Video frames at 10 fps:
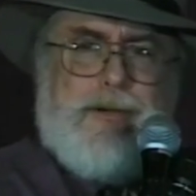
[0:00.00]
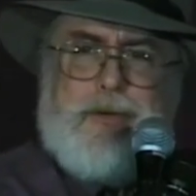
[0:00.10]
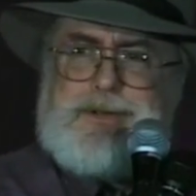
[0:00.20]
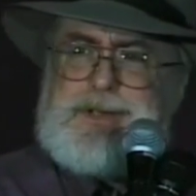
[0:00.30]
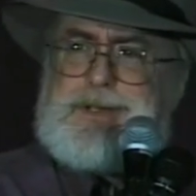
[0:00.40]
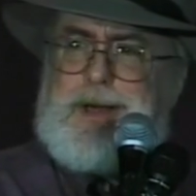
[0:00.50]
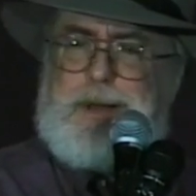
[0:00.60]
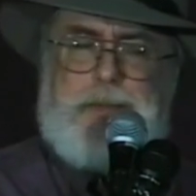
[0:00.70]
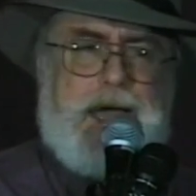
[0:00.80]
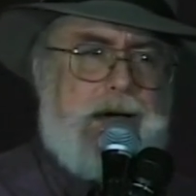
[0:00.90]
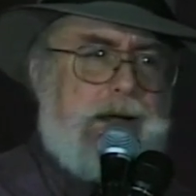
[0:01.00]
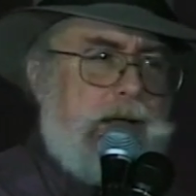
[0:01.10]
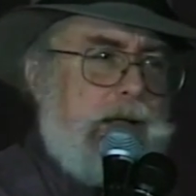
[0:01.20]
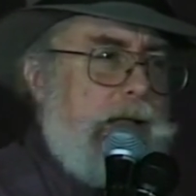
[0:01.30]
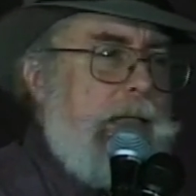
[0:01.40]
What's this all about?
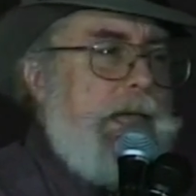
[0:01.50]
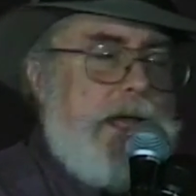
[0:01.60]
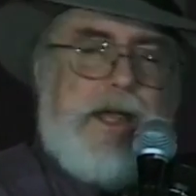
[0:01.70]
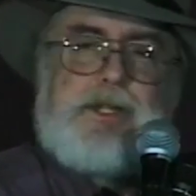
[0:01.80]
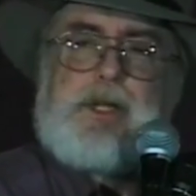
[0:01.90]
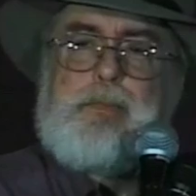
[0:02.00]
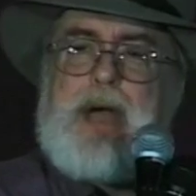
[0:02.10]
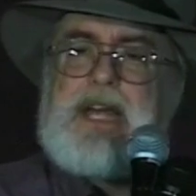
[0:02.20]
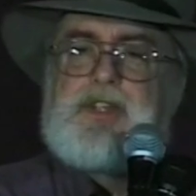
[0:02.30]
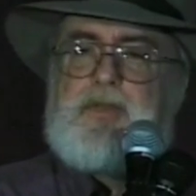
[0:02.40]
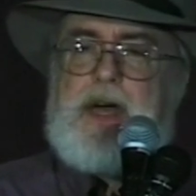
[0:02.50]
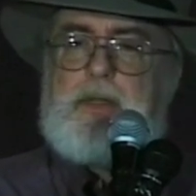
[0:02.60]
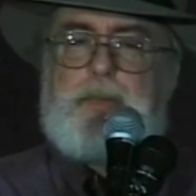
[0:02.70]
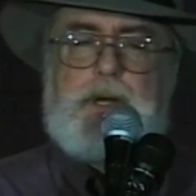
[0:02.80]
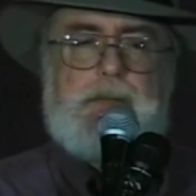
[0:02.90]
It's to pacify
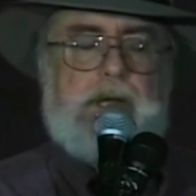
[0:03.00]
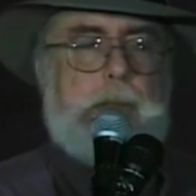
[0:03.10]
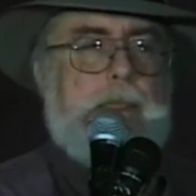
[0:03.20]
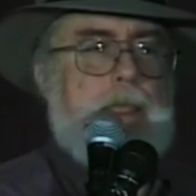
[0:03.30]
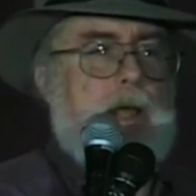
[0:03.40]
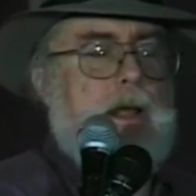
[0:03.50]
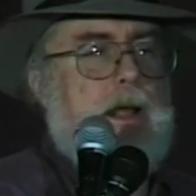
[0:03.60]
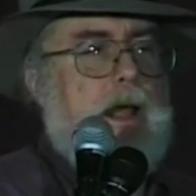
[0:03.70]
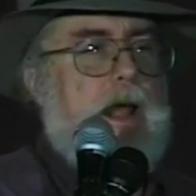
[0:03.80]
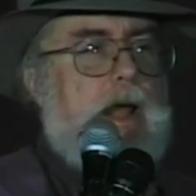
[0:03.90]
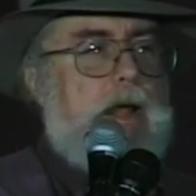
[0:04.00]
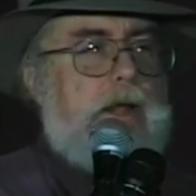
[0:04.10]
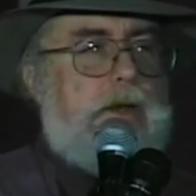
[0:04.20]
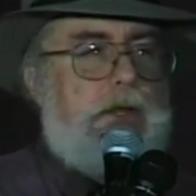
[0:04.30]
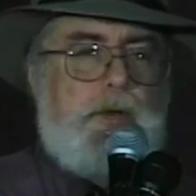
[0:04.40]
the public.
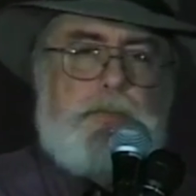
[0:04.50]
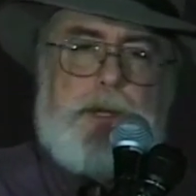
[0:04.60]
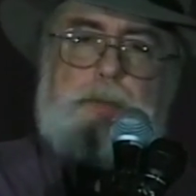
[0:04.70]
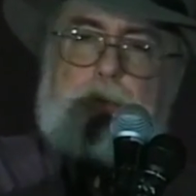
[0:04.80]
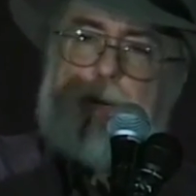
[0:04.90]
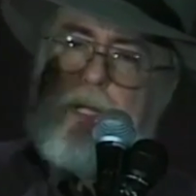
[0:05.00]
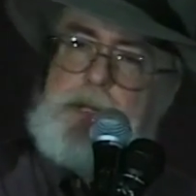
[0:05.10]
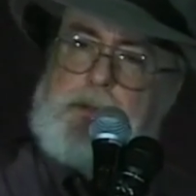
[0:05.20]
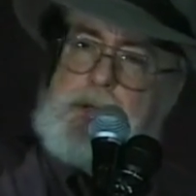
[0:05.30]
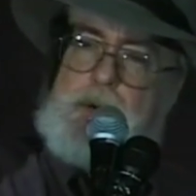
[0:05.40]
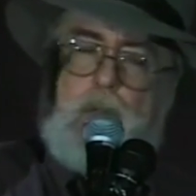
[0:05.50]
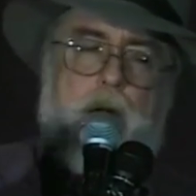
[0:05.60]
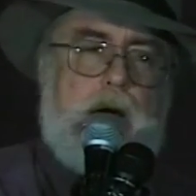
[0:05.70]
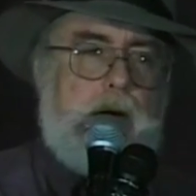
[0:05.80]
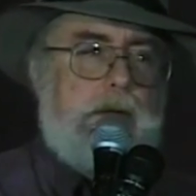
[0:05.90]
And you people being the
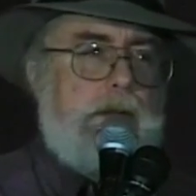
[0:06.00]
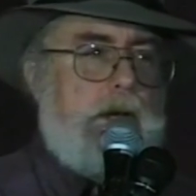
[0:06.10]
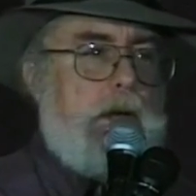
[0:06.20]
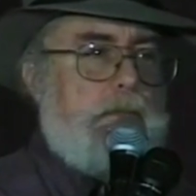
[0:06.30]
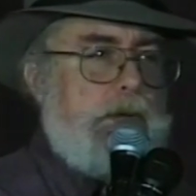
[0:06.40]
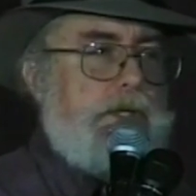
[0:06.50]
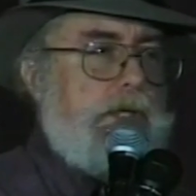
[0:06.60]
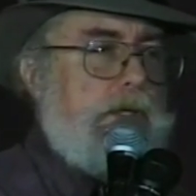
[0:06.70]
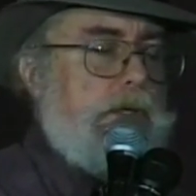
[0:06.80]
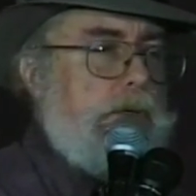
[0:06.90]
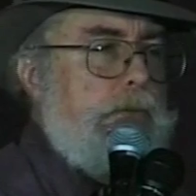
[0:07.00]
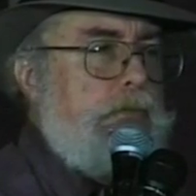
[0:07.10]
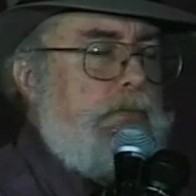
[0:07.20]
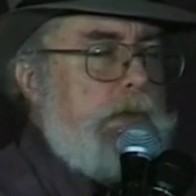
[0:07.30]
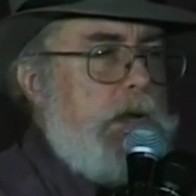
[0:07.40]
choir that I'm preaching to,
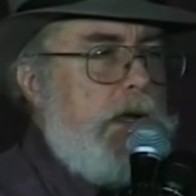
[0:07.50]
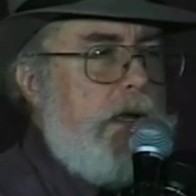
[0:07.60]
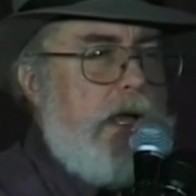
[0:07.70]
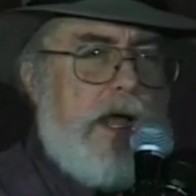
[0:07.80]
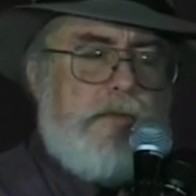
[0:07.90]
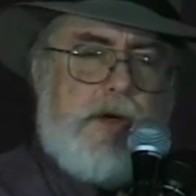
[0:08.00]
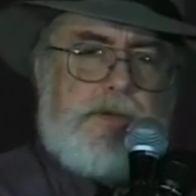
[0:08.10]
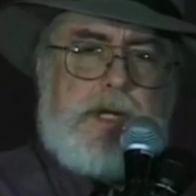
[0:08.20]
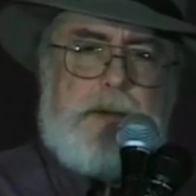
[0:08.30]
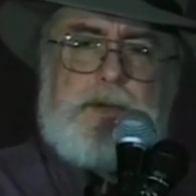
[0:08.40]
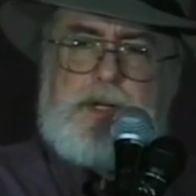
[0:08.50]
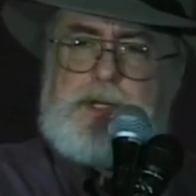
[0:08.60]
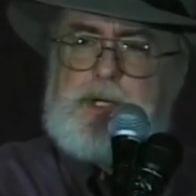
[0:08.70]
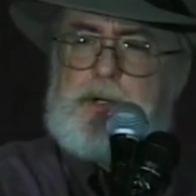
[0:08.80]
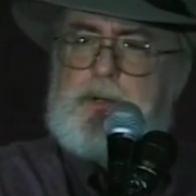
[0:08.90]
have you ever stopped to
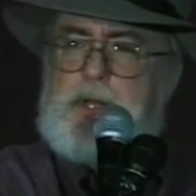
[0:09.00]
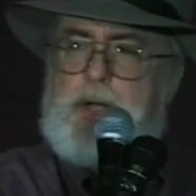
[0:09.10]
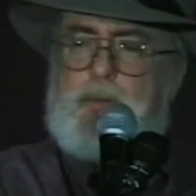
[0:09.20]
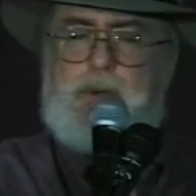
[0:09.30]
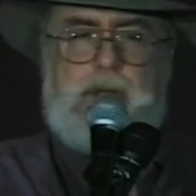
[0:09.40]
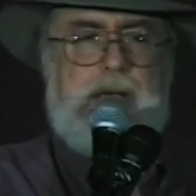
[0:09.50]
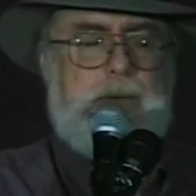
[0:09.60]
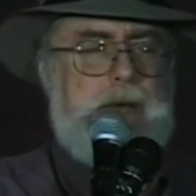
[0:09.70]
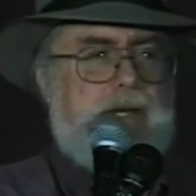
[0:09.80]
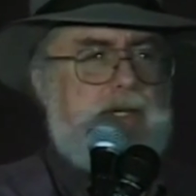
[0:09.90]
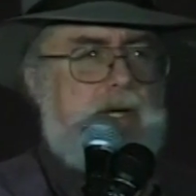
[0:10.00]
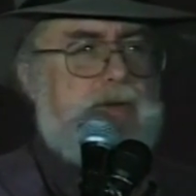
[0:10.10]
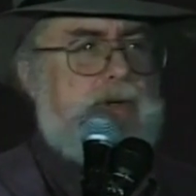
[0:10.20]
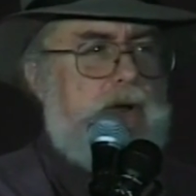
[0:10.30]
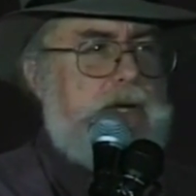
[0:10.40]
consider that when they come out and said
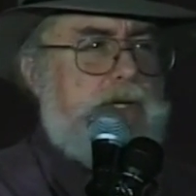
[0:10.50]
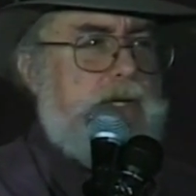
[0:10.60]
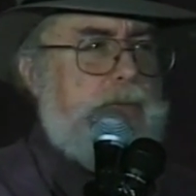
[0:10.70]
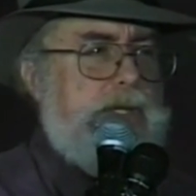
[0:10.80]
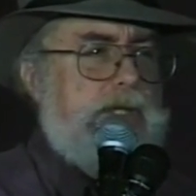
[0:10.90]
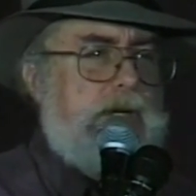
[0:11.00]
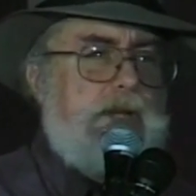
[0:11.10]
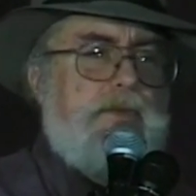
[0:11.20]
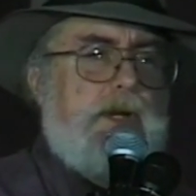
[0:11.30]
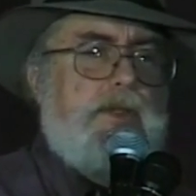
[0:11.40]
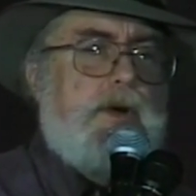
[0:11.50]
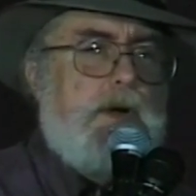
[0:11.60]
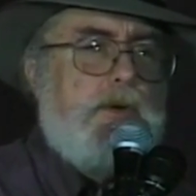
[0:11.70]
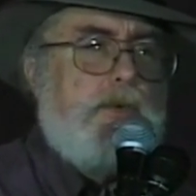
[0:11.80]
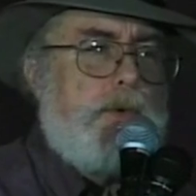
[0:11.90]
it's crash dummies, and even in their own